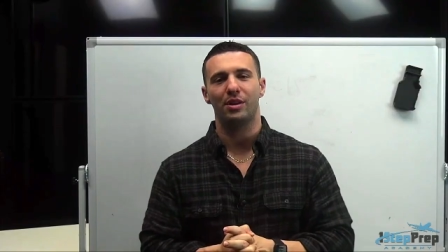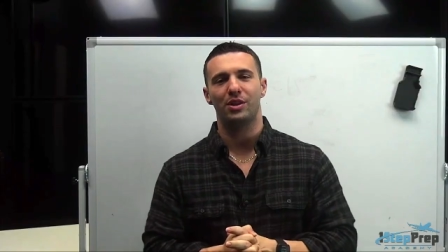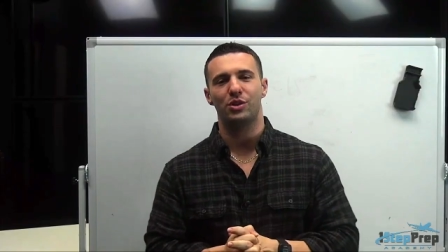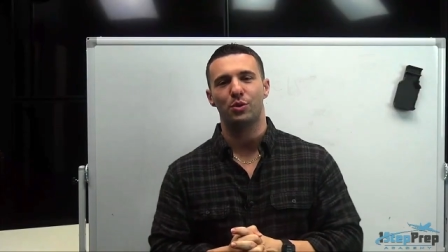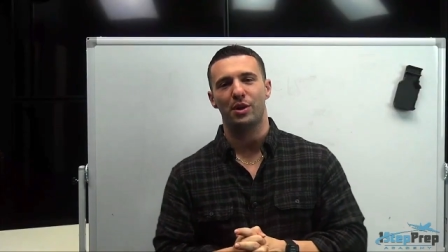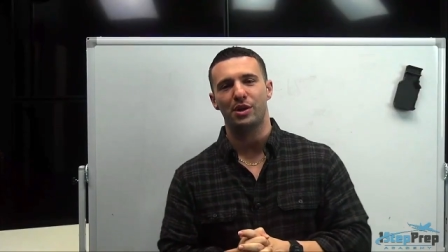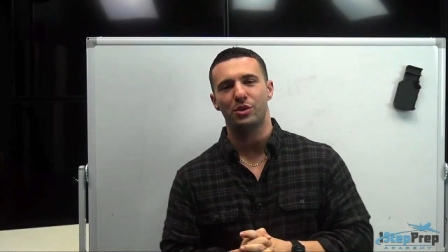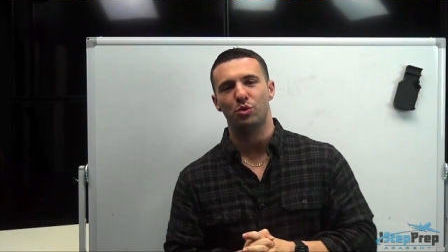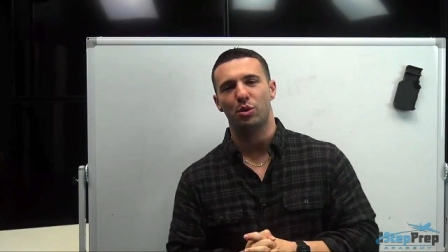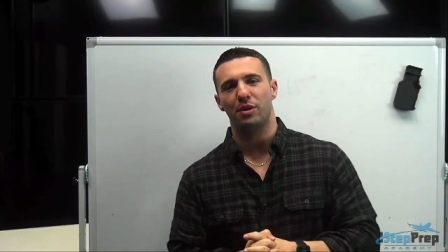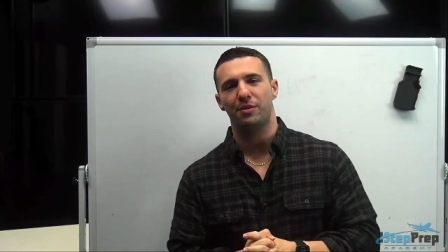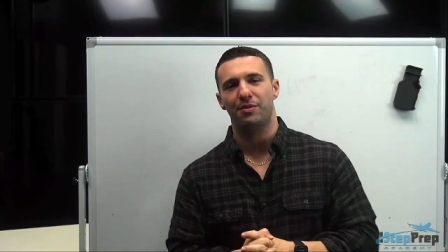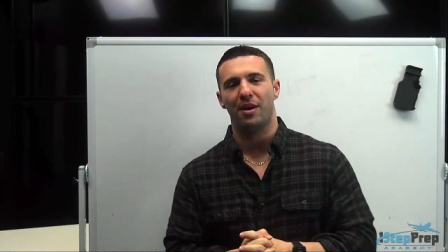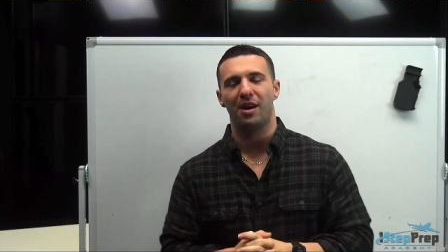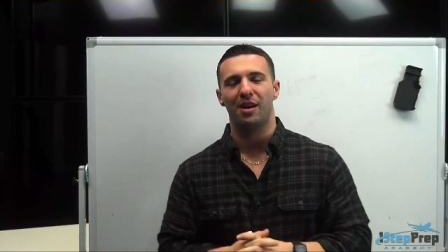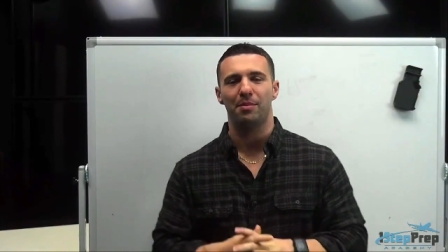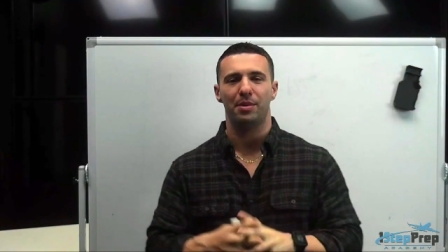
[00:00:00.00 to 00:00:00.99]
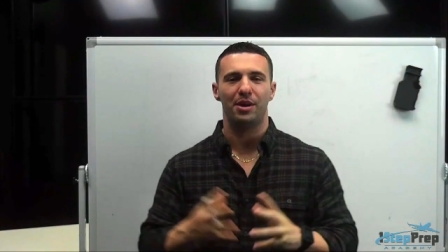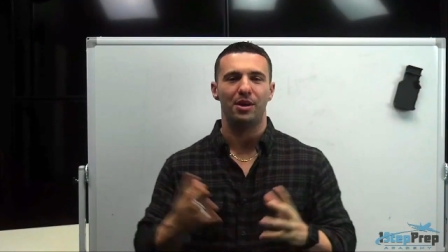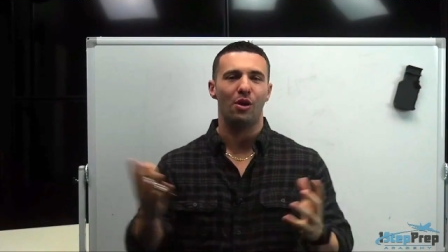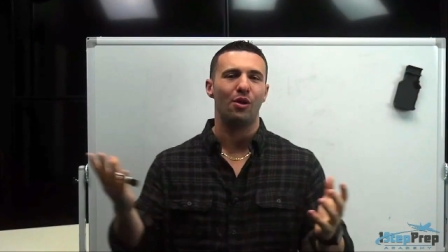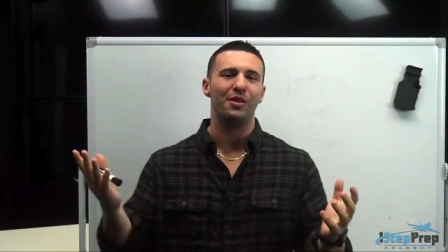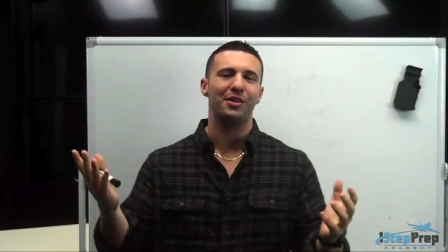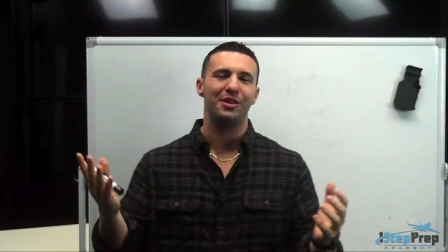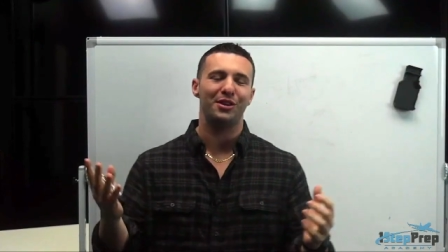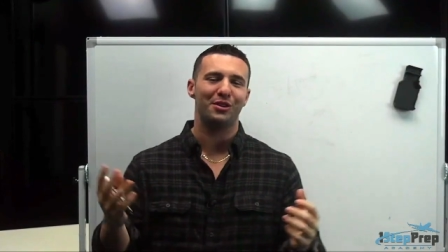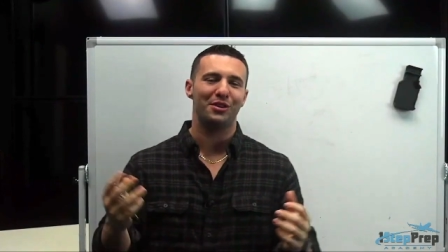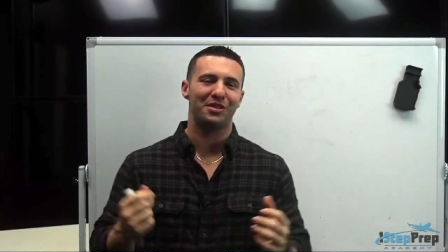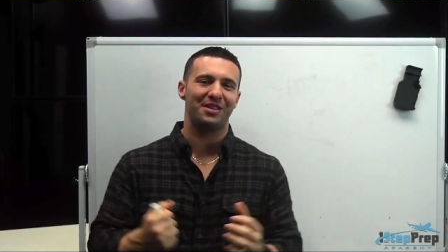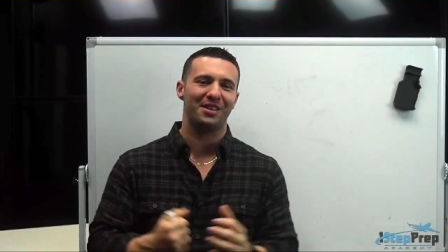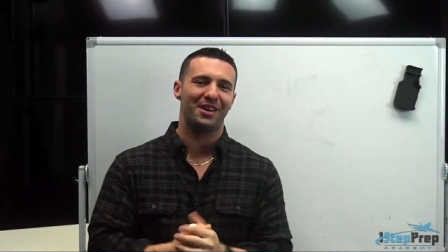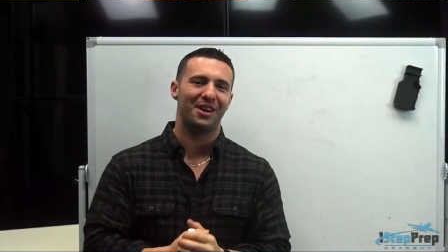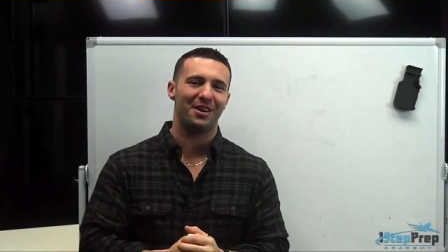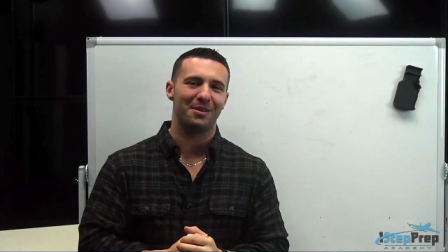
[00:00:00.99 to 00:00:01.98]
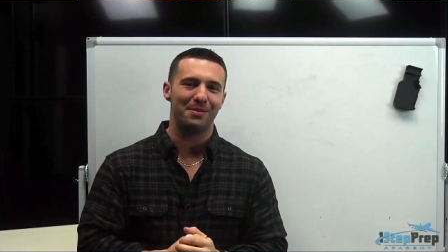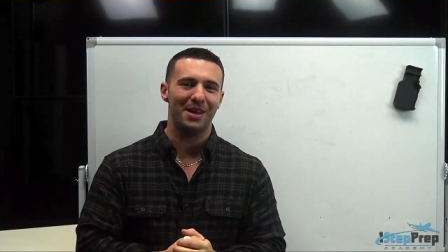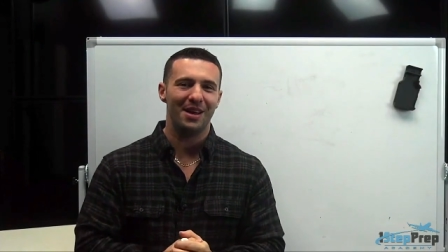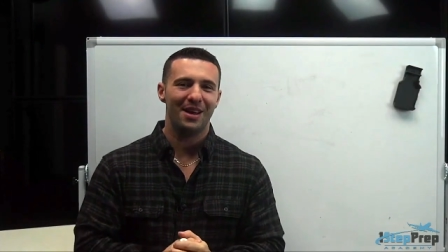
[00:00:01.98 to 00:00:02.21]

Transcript: 2025, but in all the years to come.